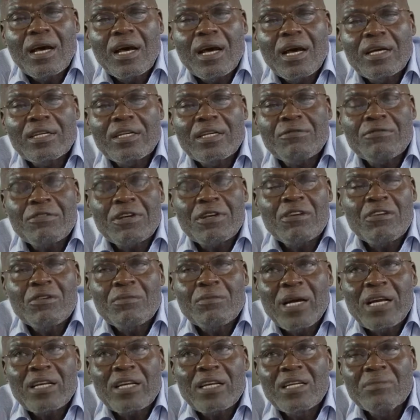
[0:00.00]
And a friend of
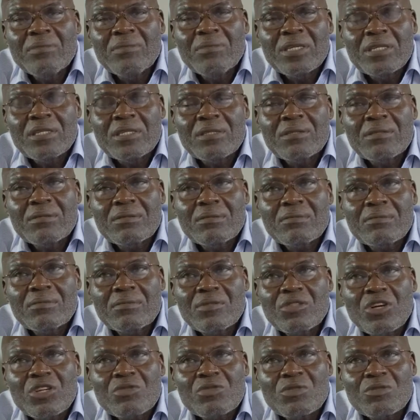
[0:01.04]
mine came in
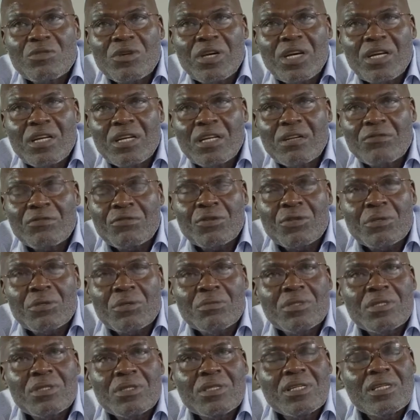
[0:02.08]
just before I left
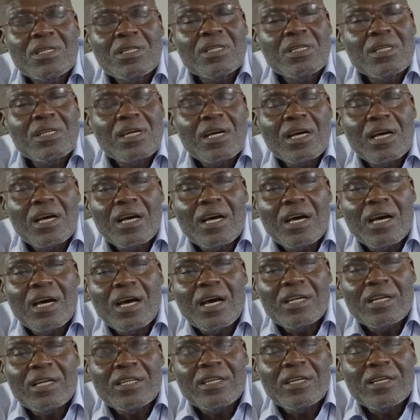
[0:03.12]
home.
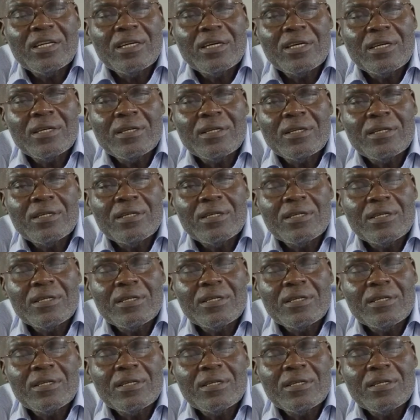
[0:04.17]
And